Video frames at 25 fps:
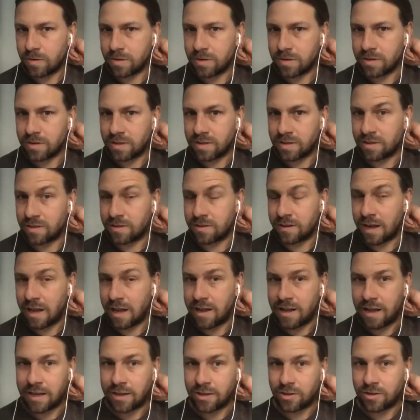that's
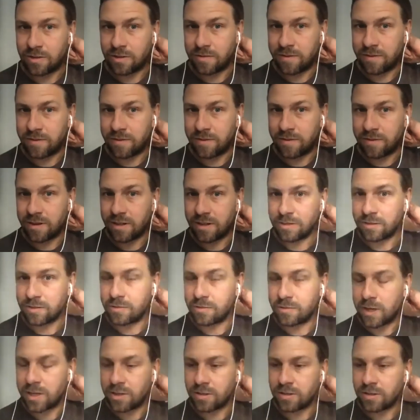actually a very good
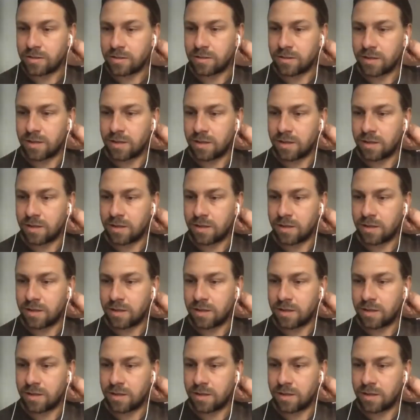question